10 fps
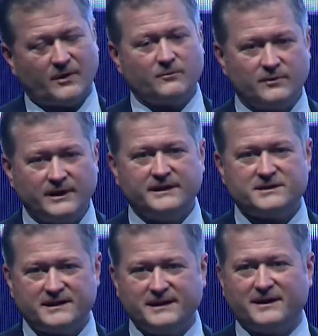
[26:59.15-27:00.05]
we
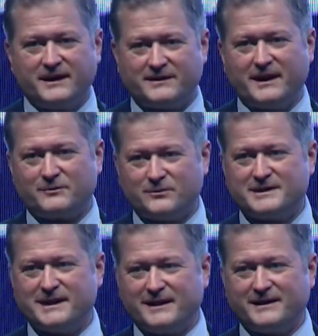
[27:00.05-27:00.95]
see that that will
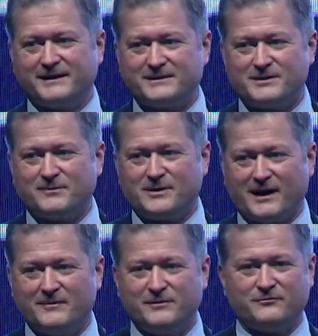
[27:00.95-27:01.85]
take some
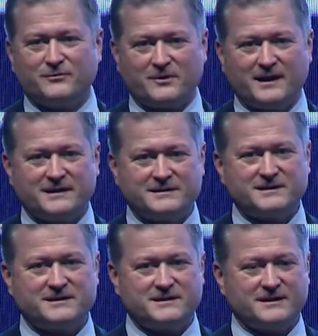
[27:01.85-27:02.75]
time before that
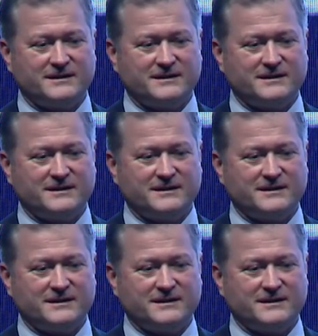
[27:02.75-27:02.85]
is